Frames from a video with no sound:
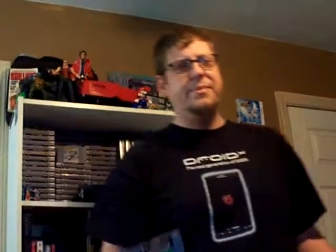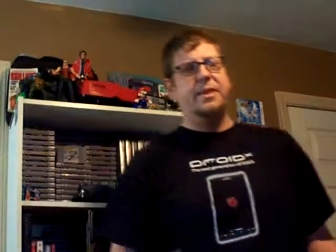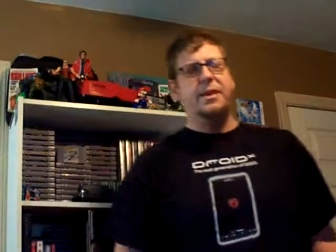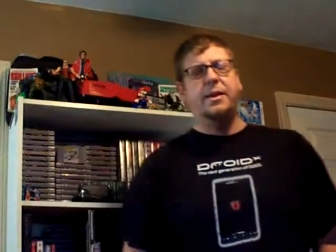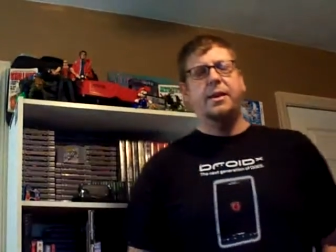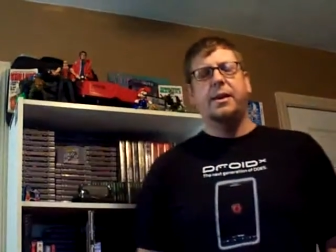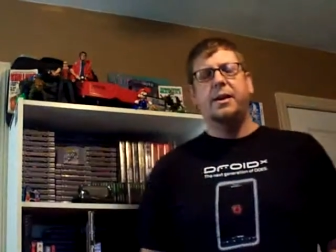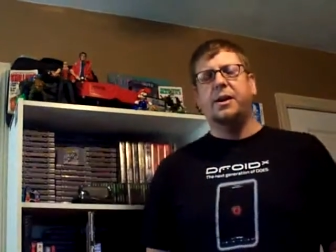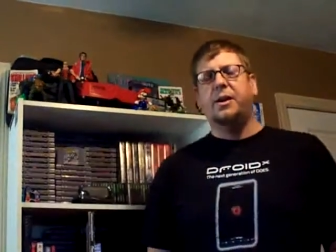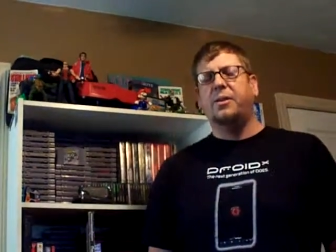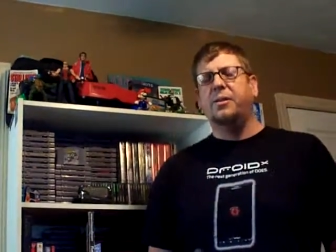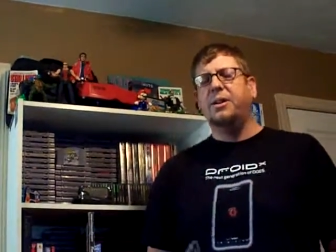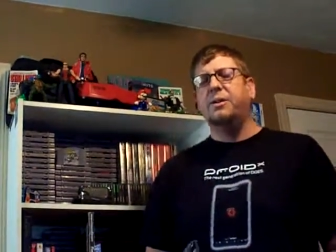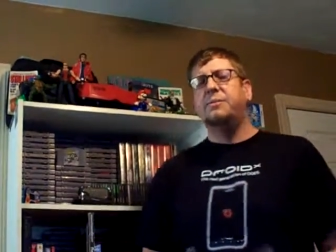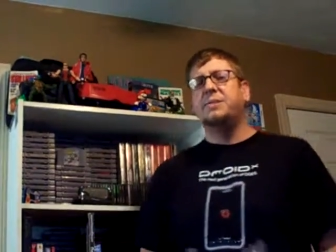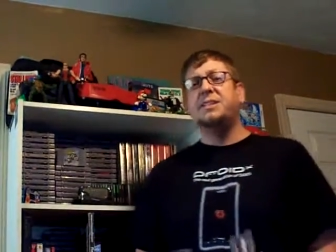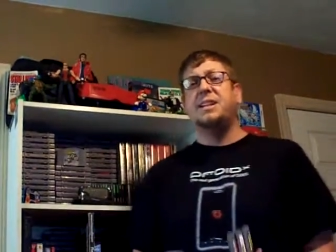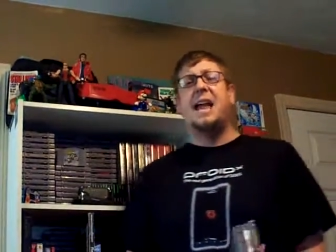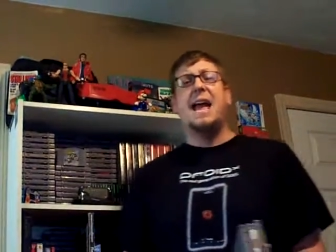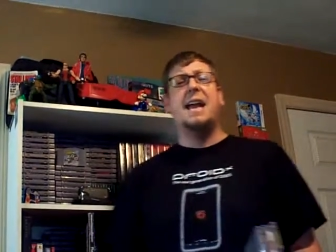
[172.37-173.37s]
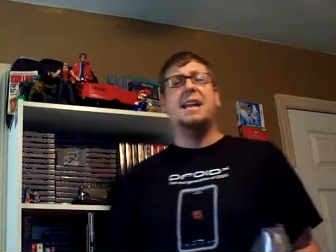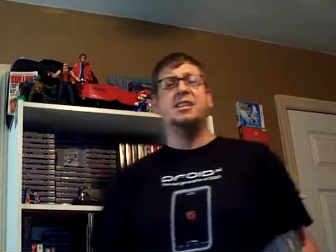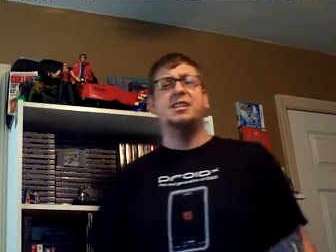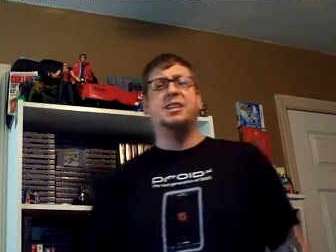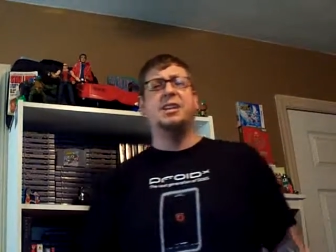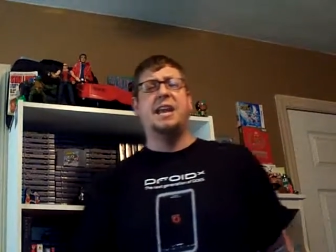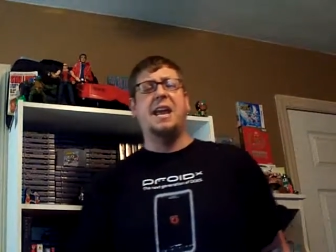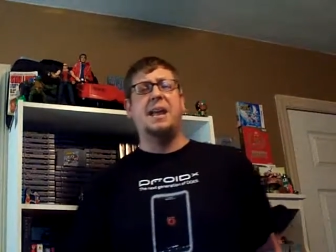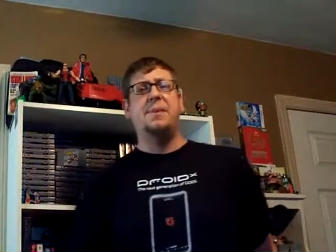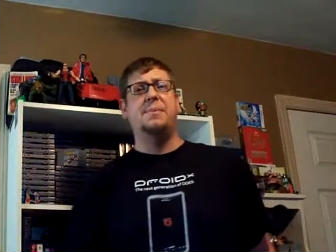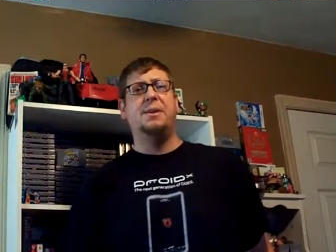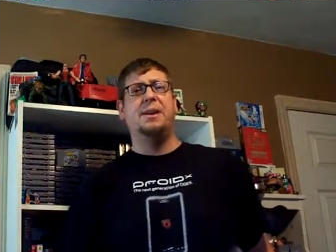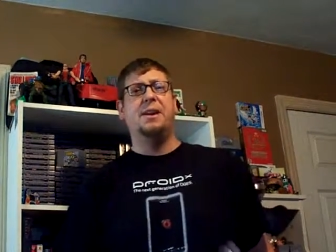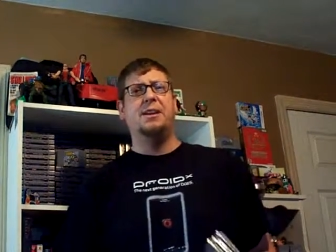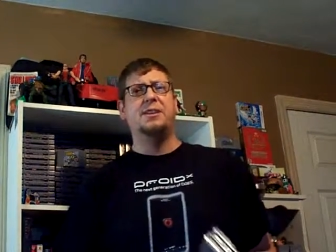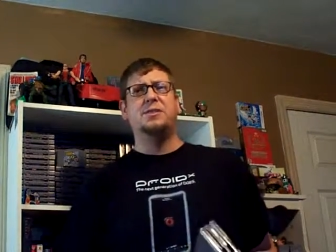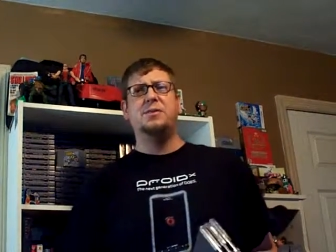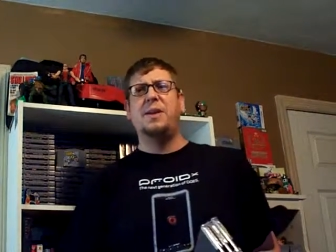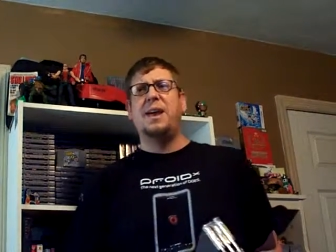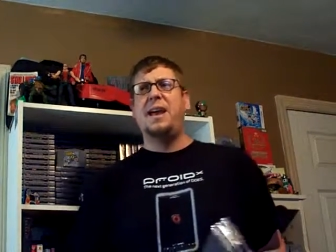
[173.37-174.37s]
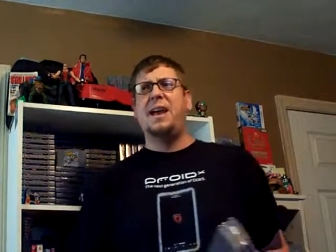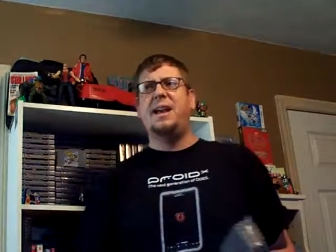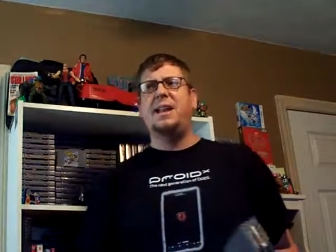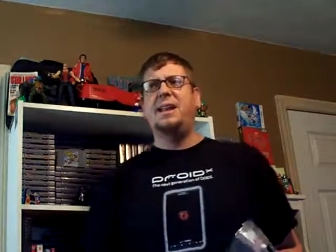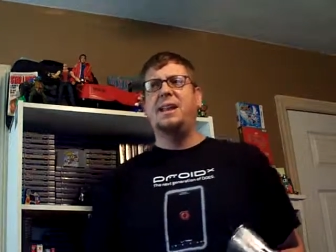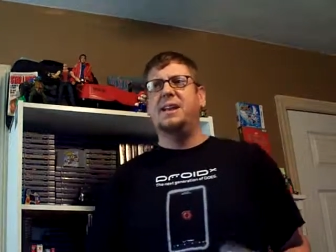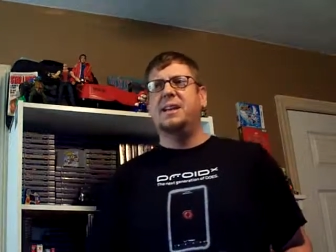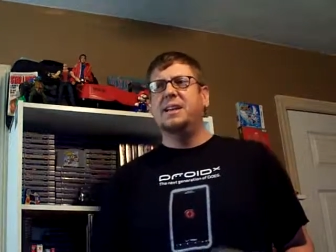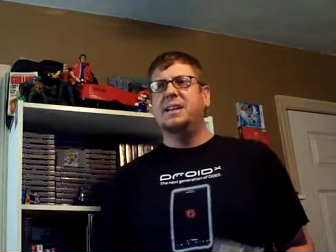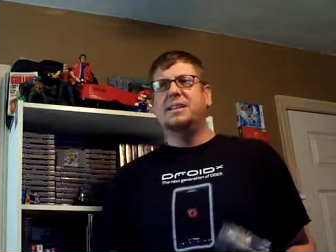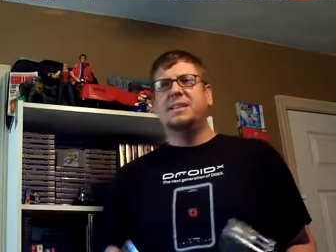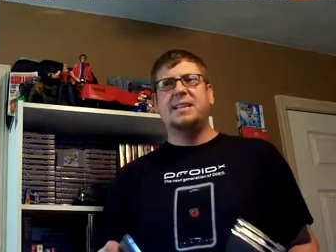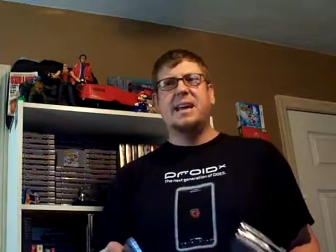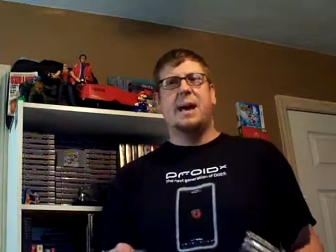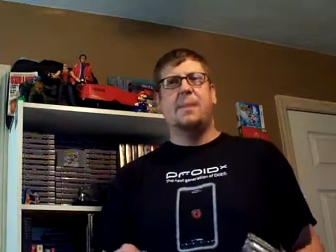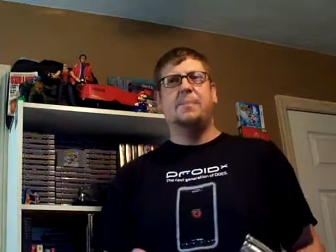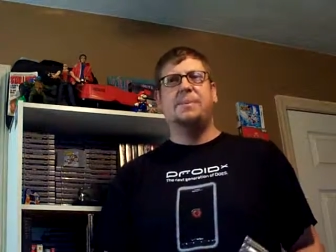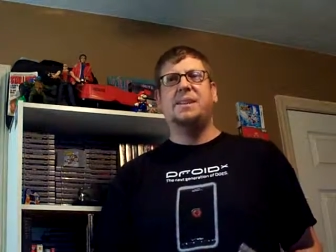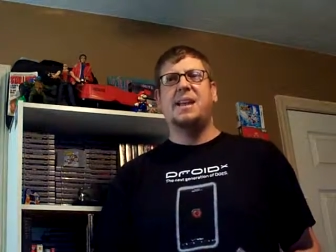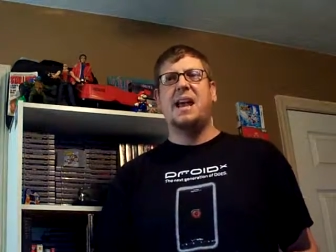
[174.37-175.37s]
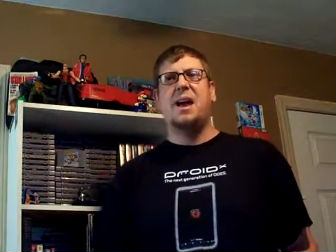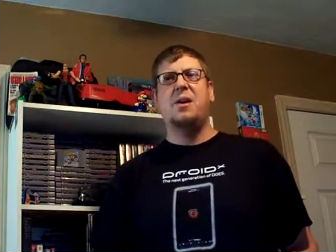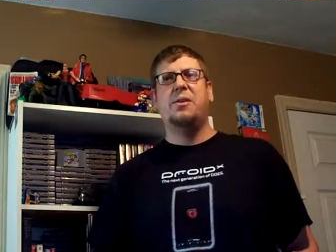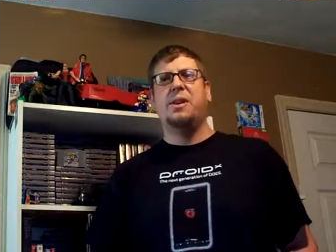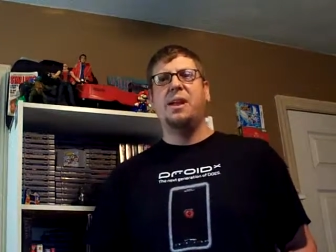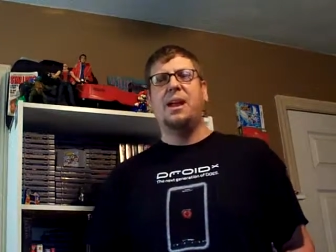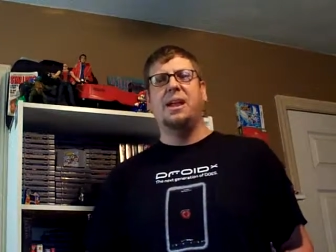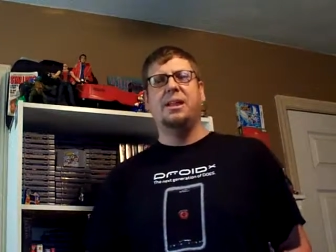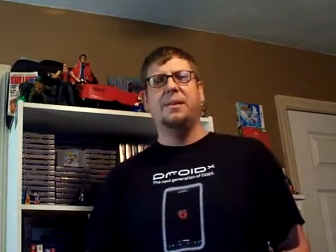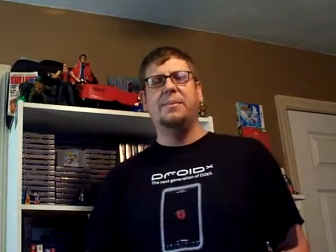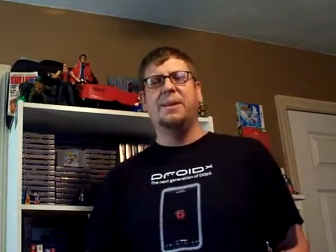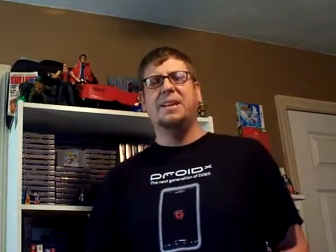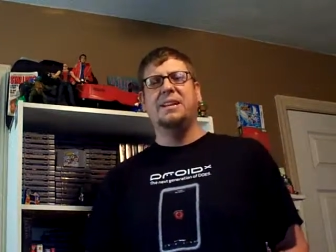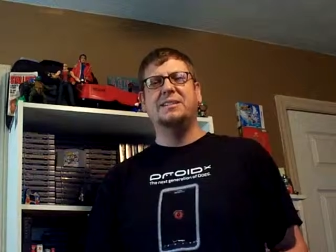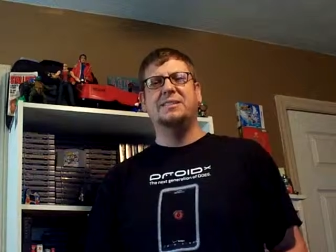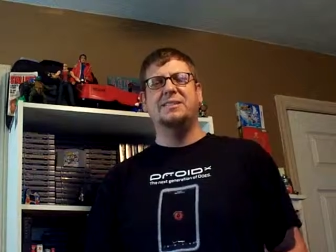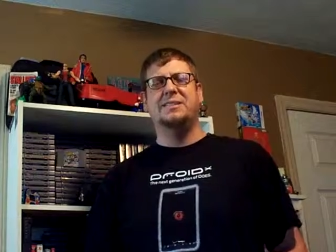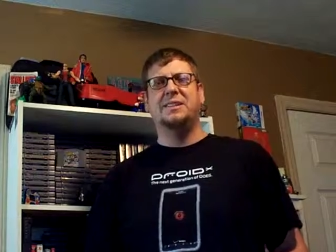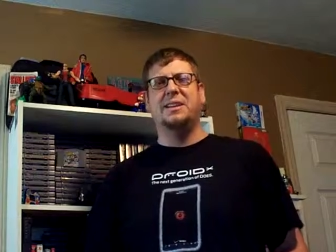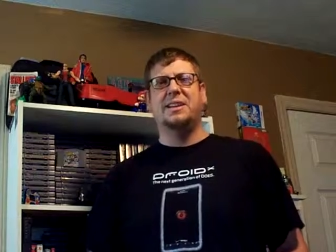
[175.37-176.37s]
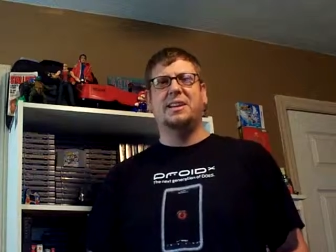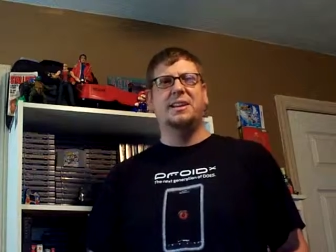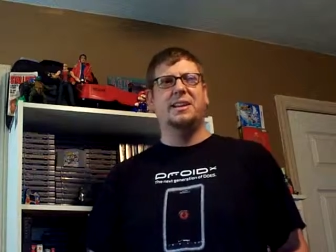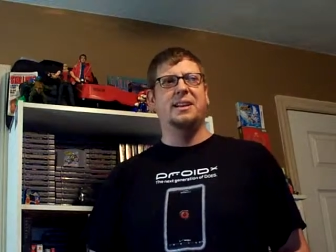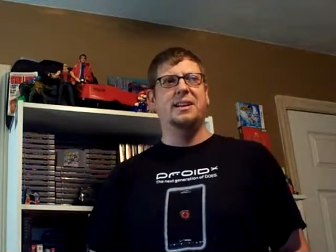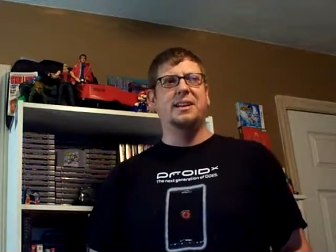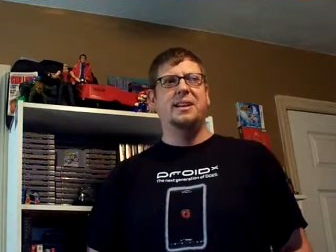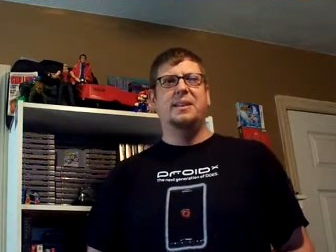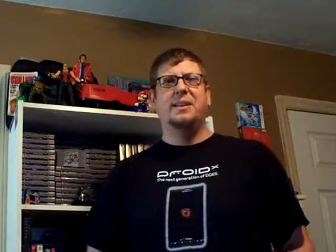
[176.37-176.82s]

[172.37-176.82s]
it was an action game, but it also had top-down elements and